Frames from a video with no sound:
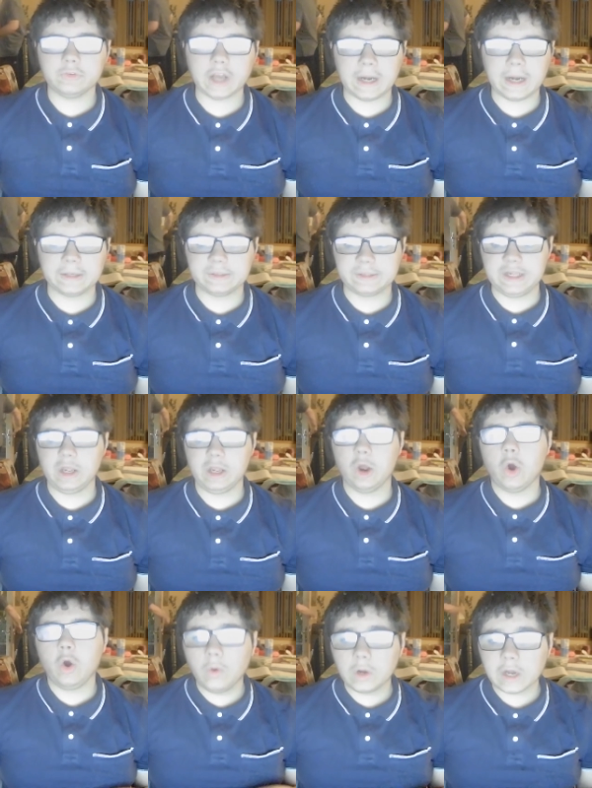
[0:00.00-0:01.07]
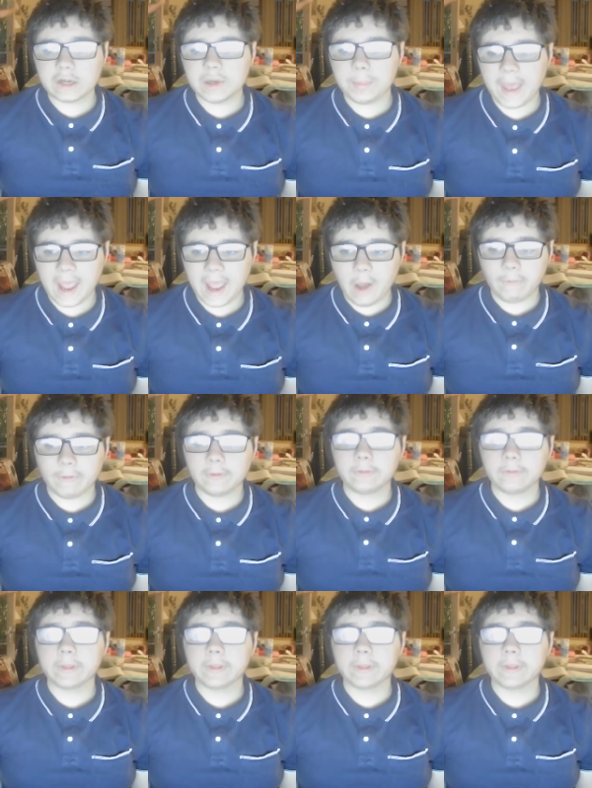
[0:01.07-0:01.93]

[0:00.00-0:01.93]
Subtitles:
dynasty hold on to power